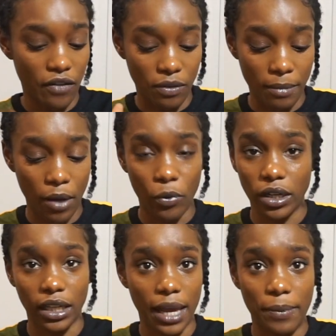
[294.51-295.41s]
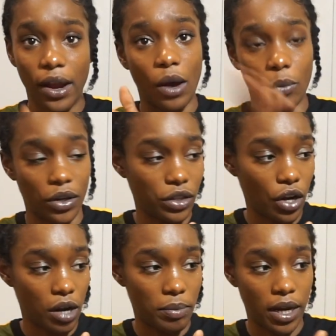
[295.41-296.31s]
if I'm not wearing the light pair I'm wearing the
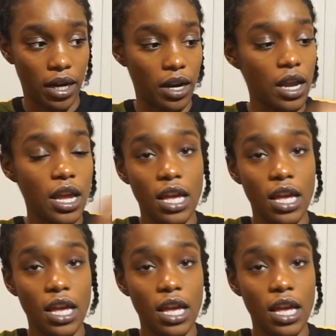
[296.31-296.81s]
dark pair